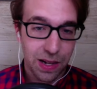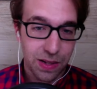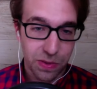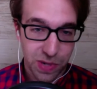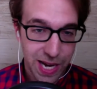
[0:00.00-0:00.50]

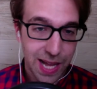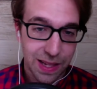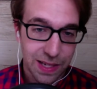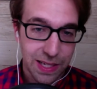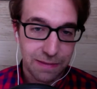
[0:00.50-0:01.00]
the
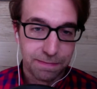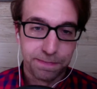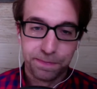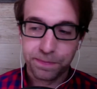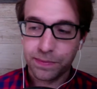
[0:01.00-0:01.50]
reality,
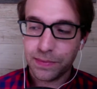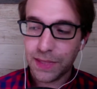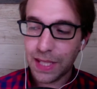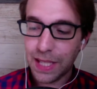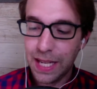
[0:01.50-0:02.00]

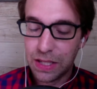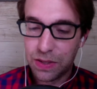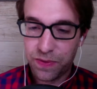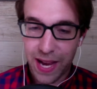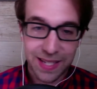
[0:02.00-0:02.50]

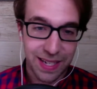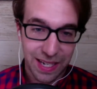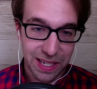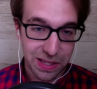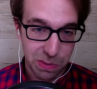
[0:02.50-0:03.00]
is
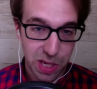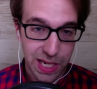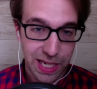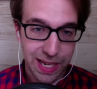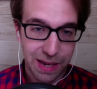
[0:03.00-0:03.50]
fascinating to
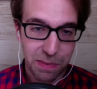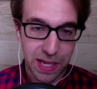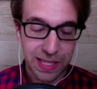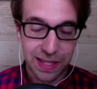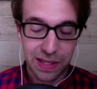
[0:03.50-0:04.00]
me and
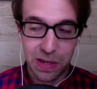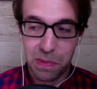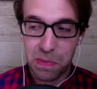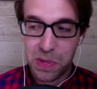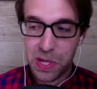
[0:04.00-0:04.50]
makes
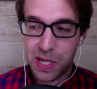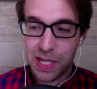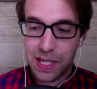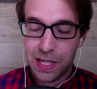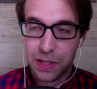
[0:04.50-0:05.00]
them
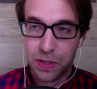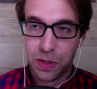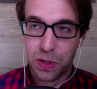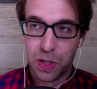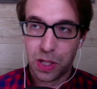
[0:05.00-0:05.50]

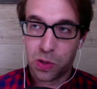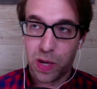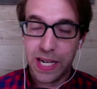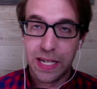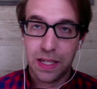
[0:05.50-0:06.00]
a
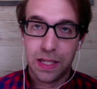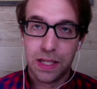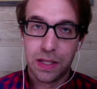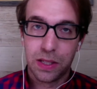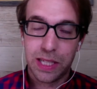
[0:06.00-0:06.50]
great
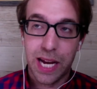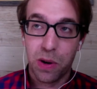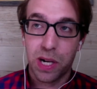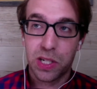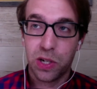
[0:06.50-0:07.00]

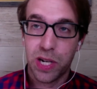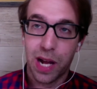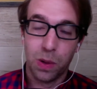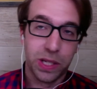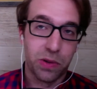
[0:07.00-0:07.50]
character
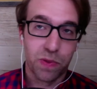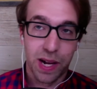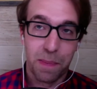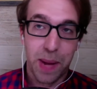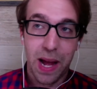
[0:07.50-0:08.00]
not only to write
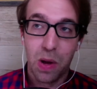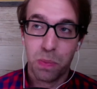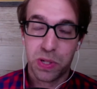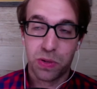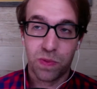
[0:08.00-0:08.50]
about
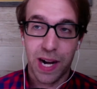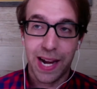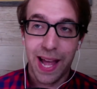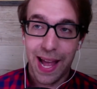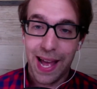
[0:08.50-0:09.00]
but to
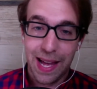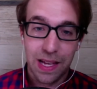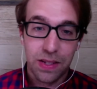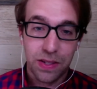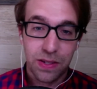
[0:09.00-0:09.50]
write
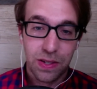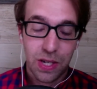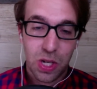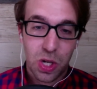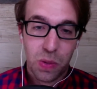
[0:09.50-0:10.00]
as,
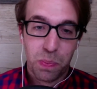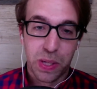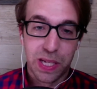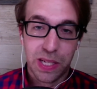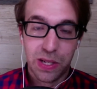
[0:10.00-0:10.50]

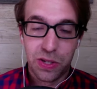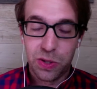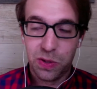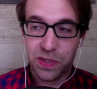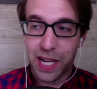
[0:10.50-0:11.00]

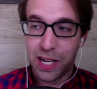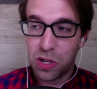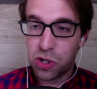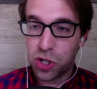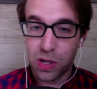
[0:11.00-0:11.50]
because you've got to
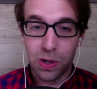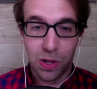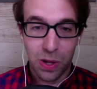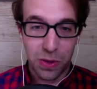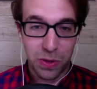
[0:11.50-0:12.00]
juggle
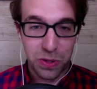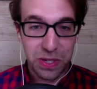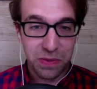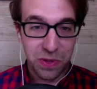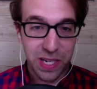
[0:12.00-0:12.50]
all those
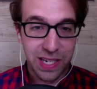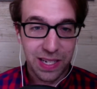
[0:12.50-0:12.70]
different